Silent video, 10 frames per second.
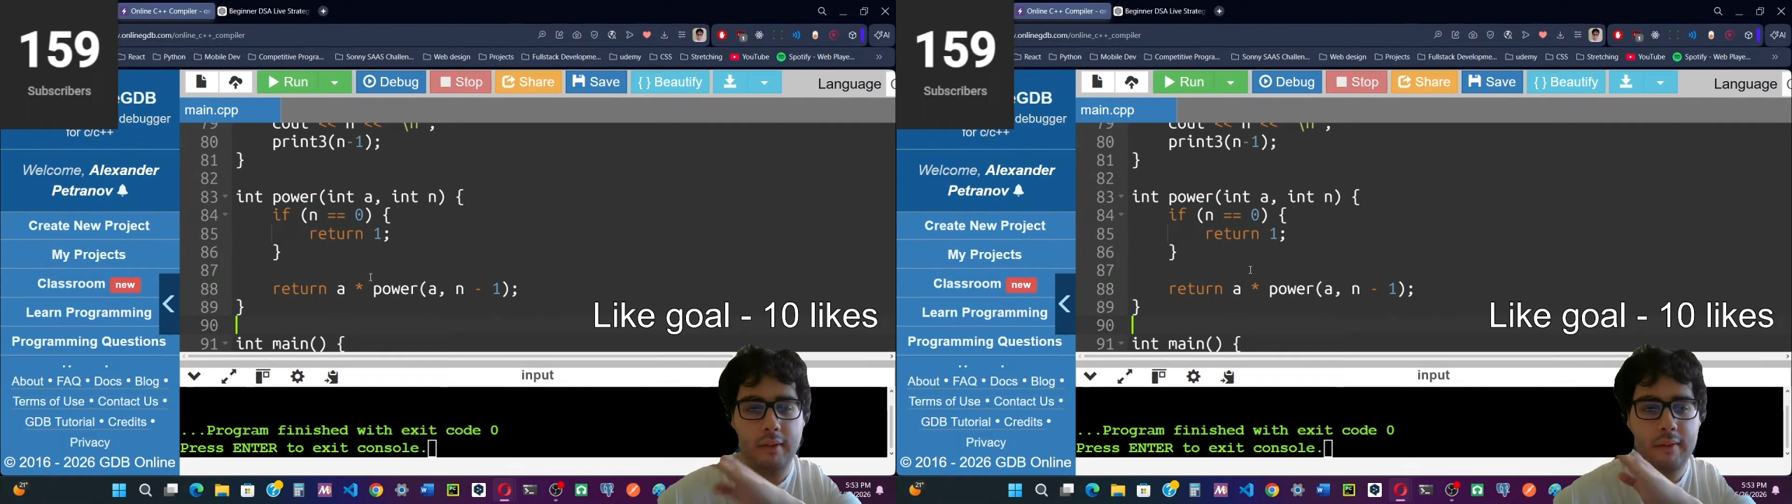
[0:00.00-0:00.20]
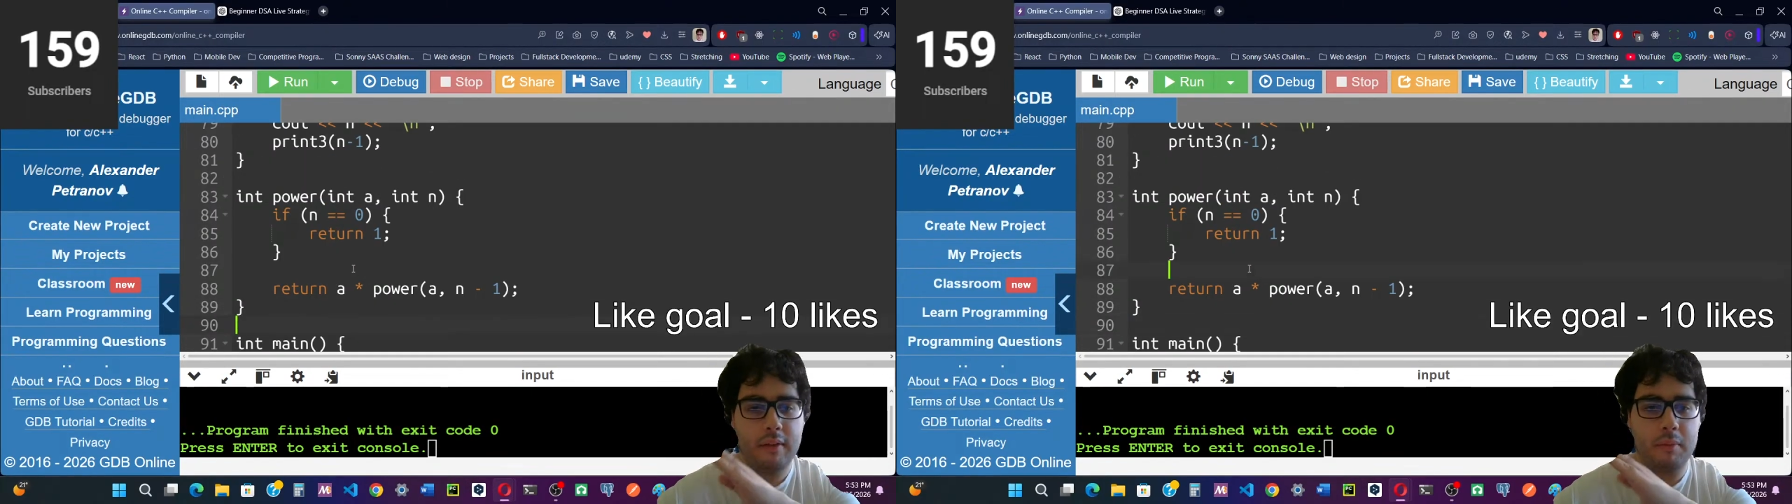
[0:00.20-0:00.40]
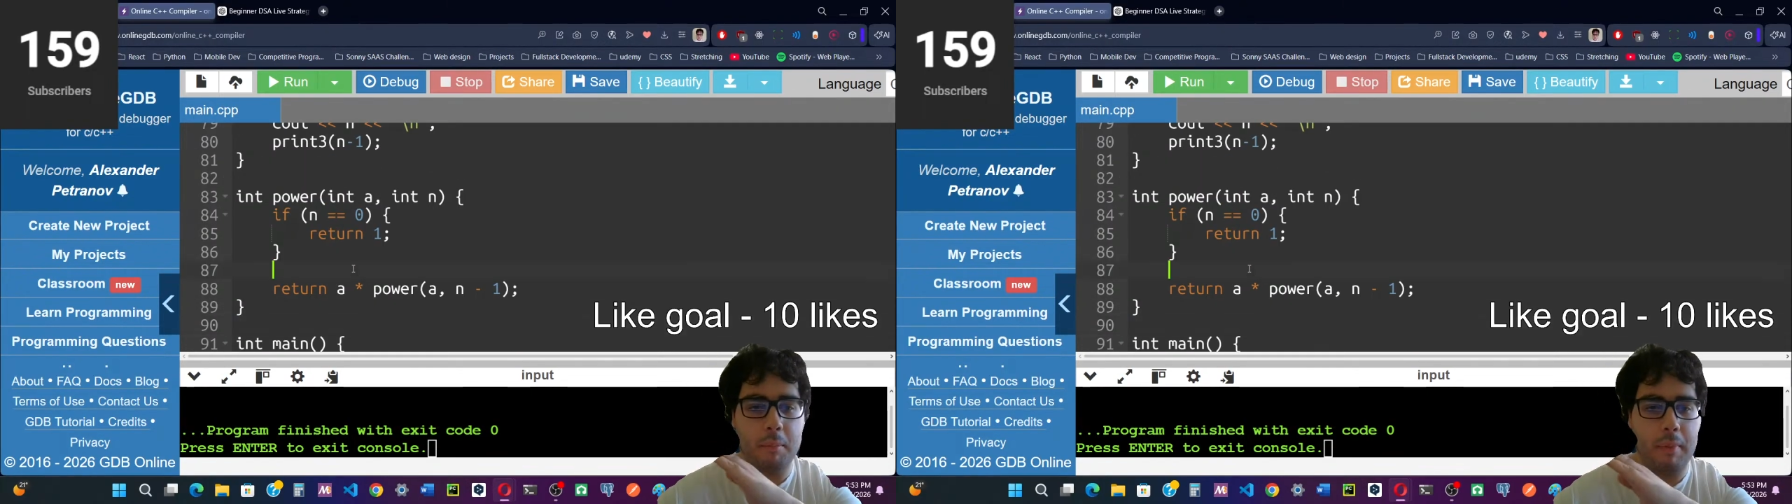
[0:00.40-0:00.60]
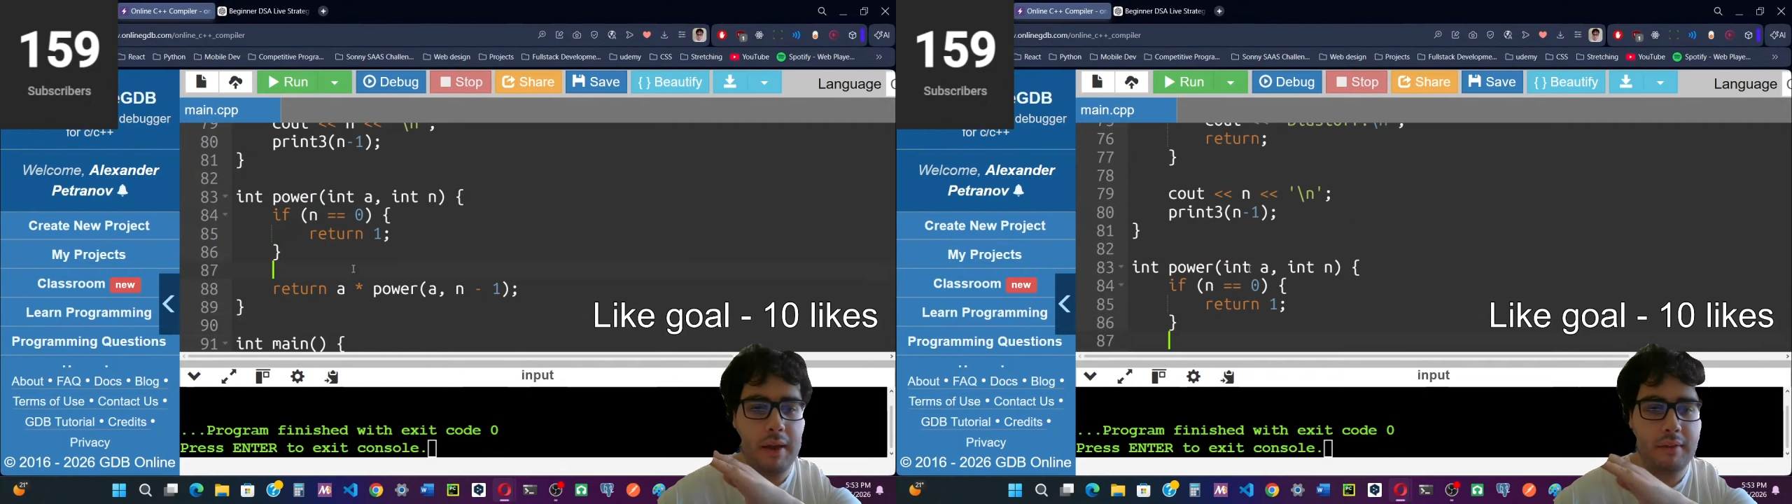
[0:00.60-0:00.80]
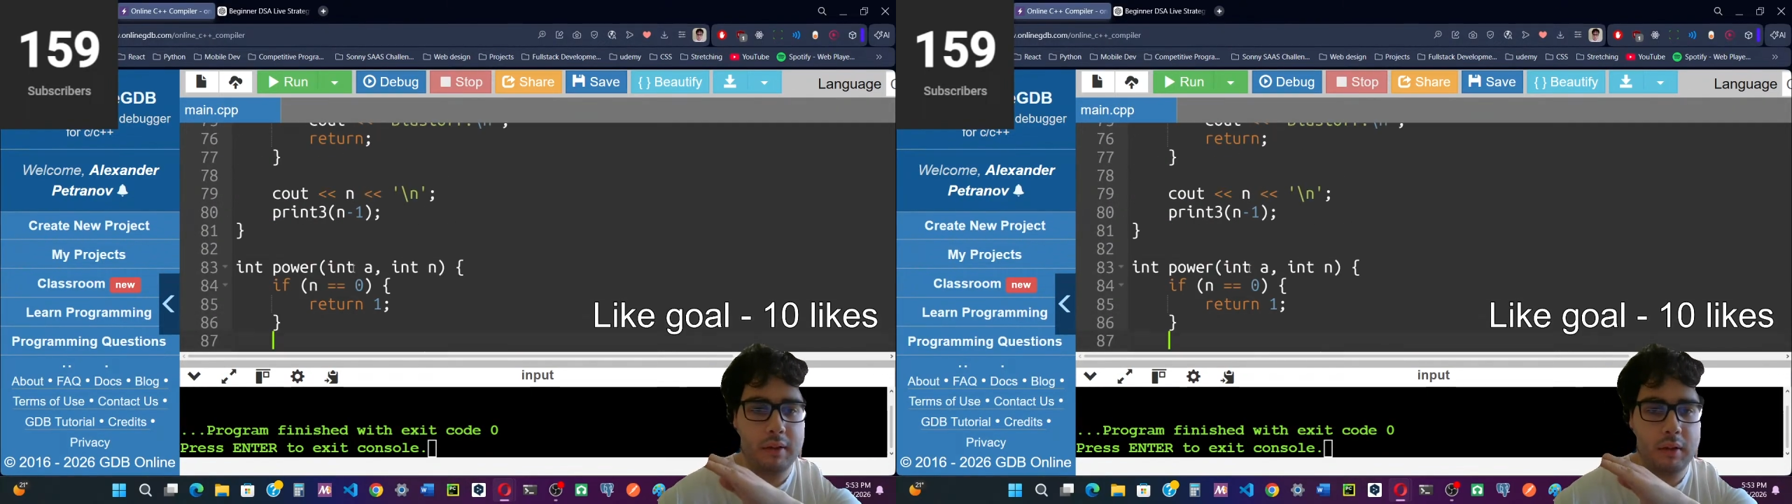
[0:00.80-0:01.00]
this is
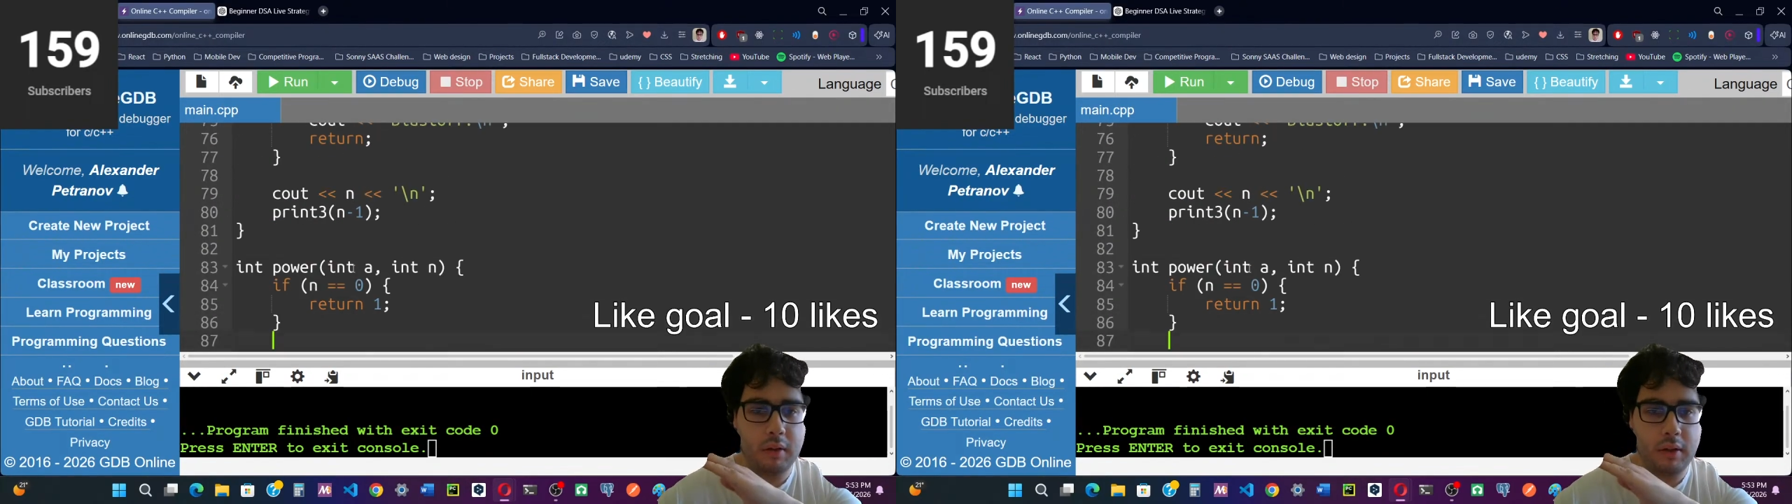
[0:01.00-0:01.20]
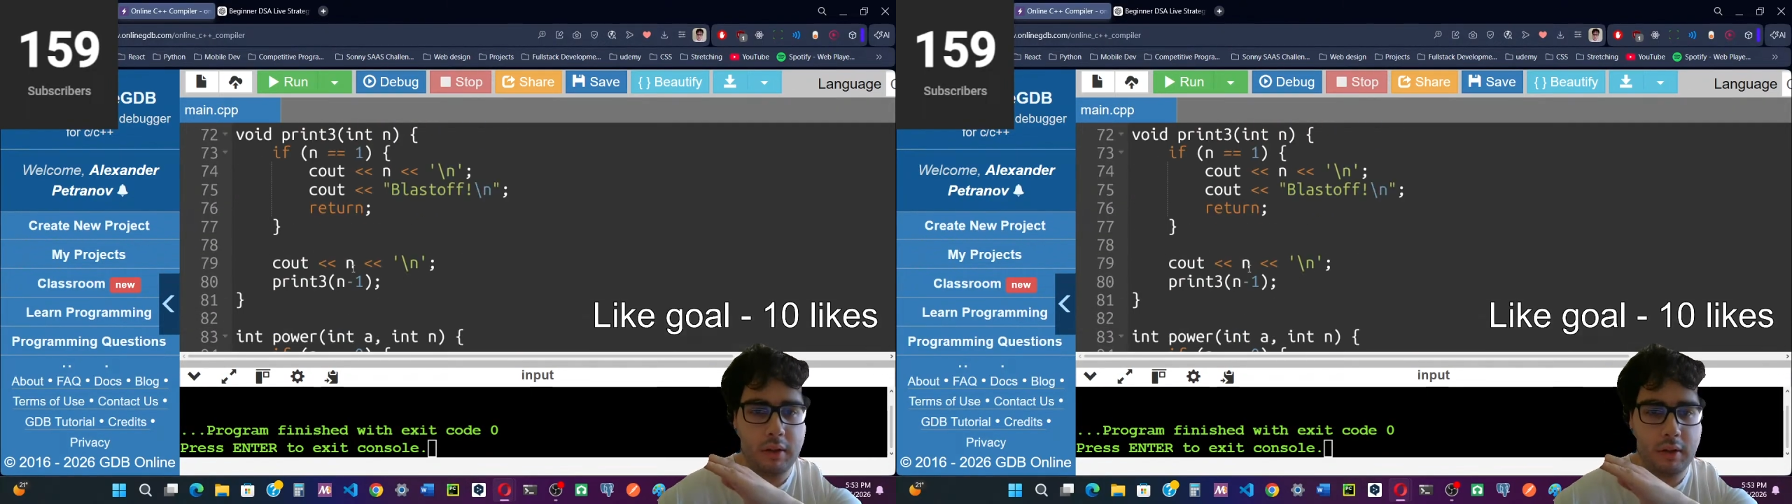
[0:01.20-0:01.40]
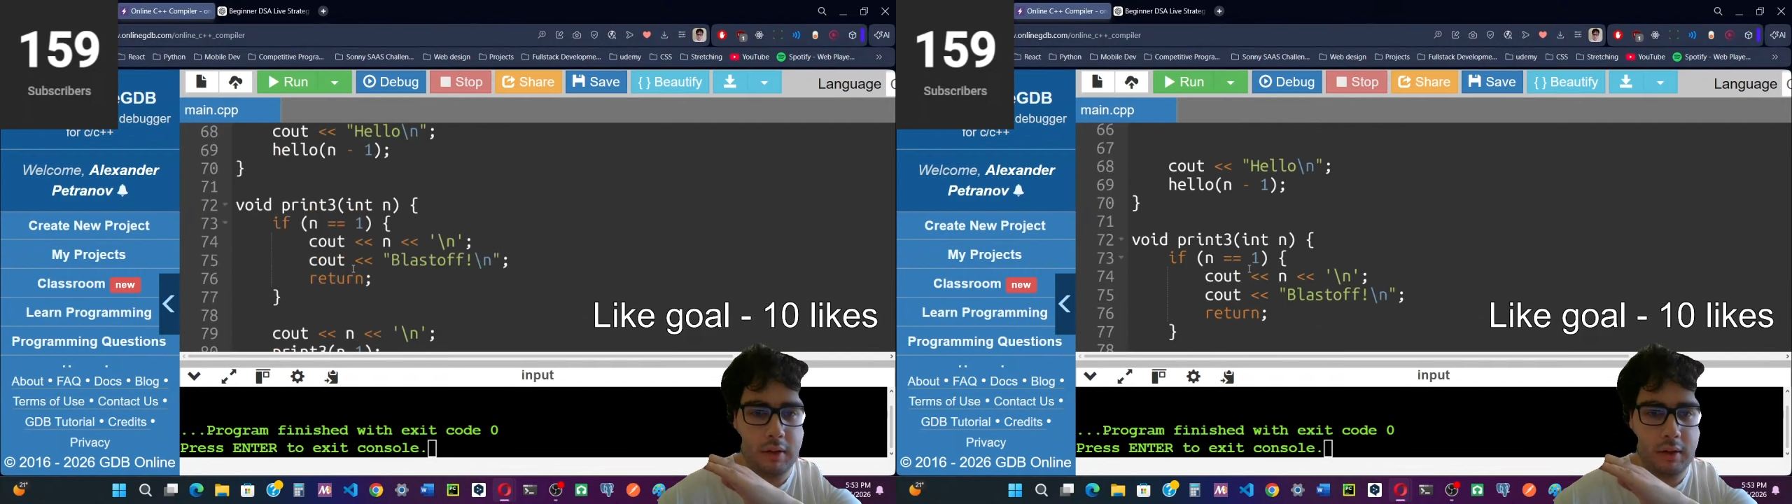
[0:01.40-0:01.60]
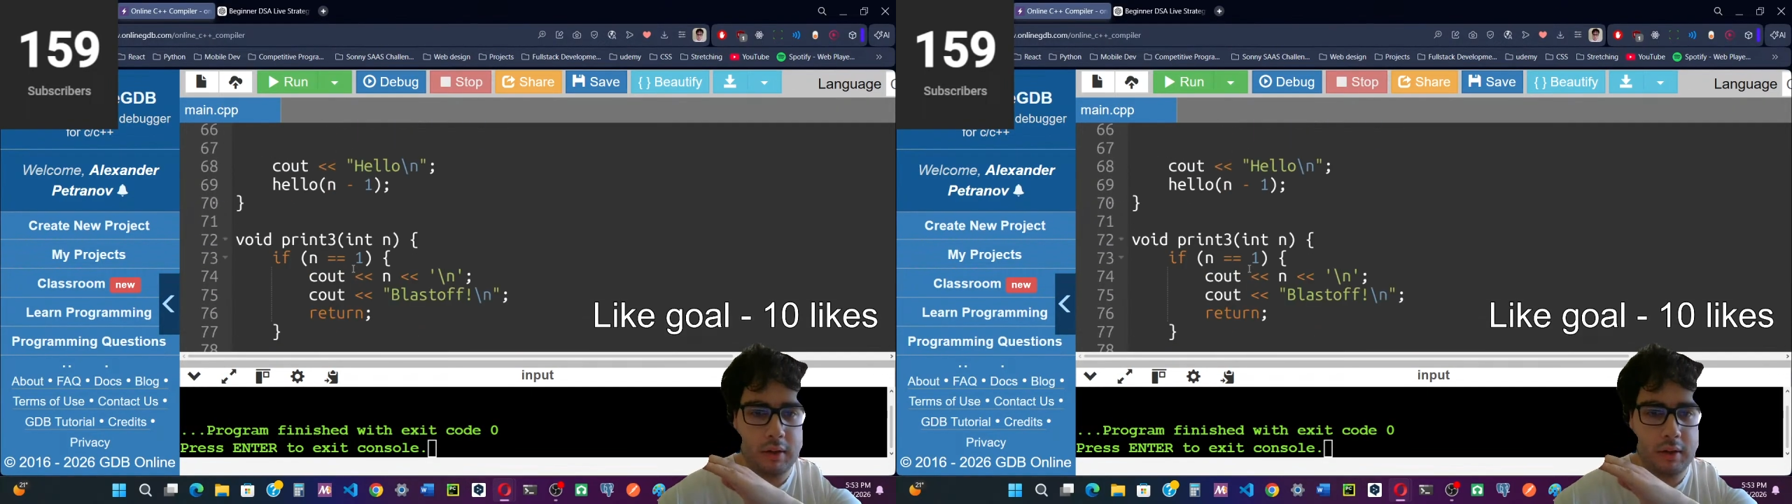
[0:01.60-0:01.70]
basically